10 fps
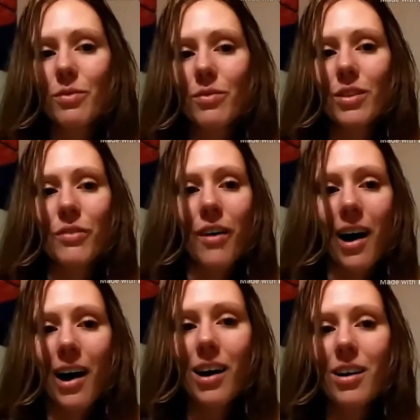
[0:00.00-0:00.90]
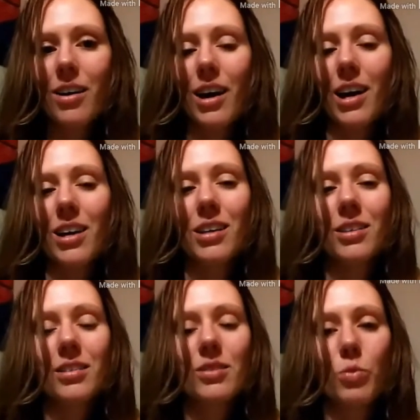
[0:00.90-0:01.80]
the fire,
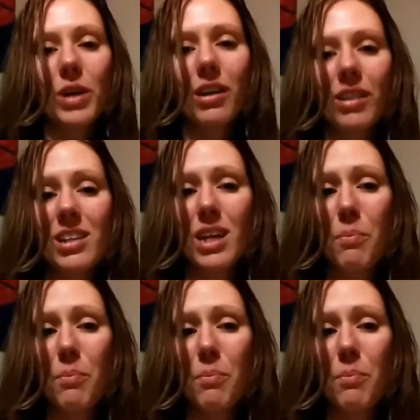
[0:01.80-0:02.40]
and we cleaned